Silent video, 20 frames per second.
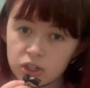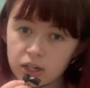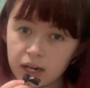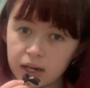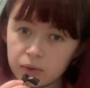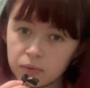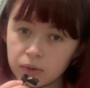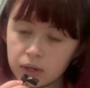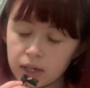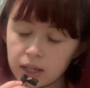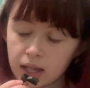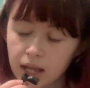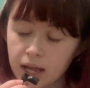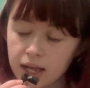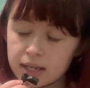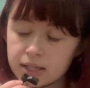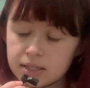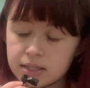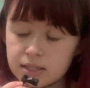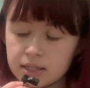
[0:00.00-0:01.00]
I
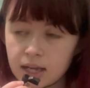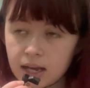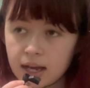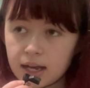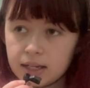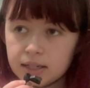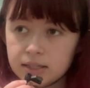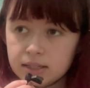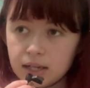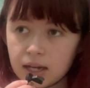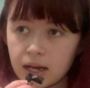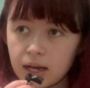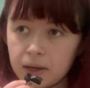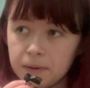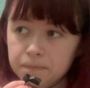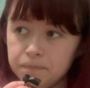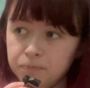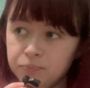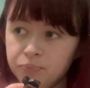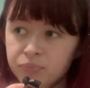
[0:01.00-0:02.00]
realized that
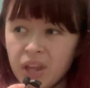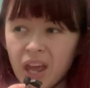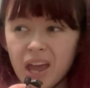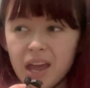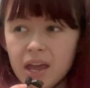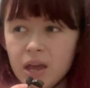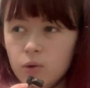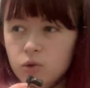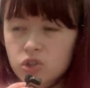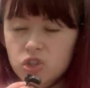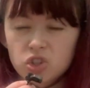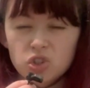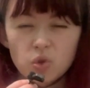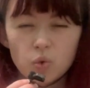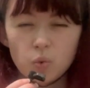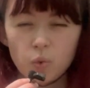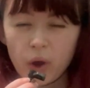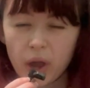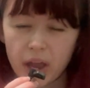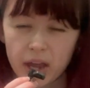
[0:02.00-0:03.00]
it was just a
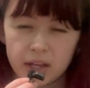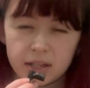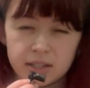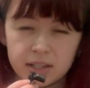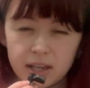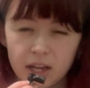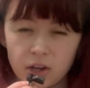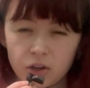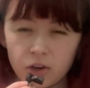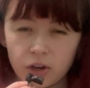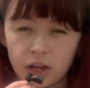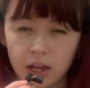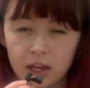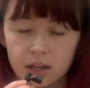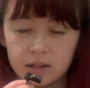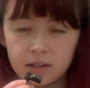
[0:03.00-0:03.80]
way to get your